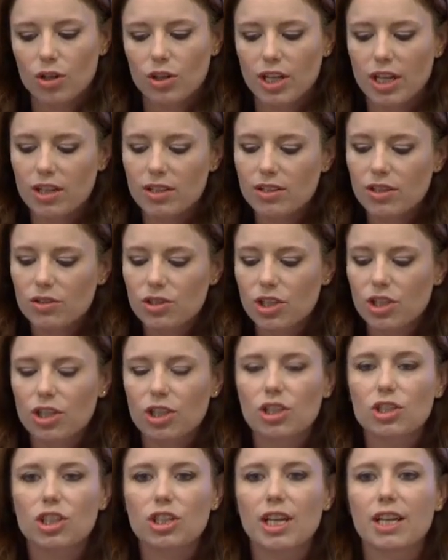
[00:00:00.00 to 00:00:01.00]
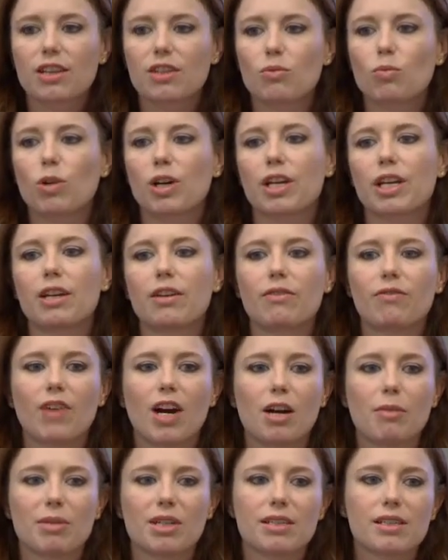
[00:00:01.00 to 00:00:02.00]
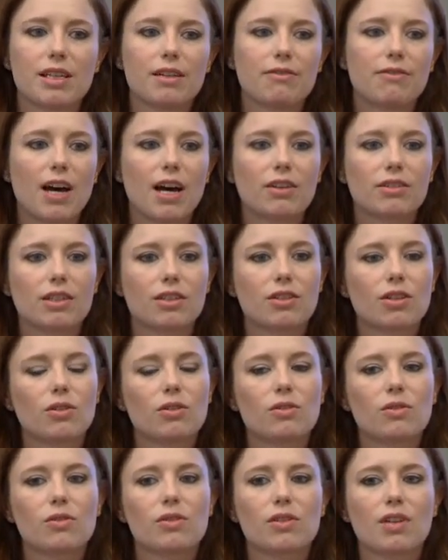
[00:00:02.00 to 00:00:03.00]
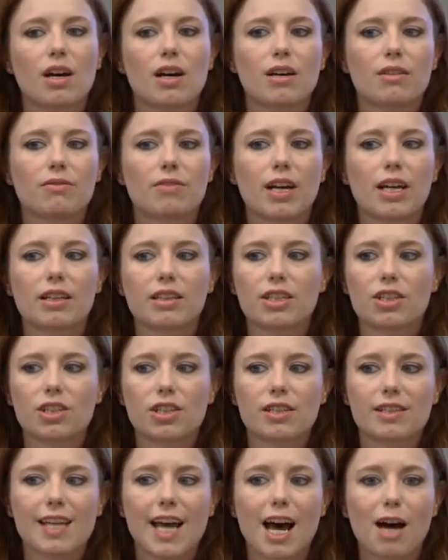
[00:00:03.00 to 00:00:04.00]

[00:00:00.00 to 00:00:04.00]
They also took a look at the working environments. They found that those violations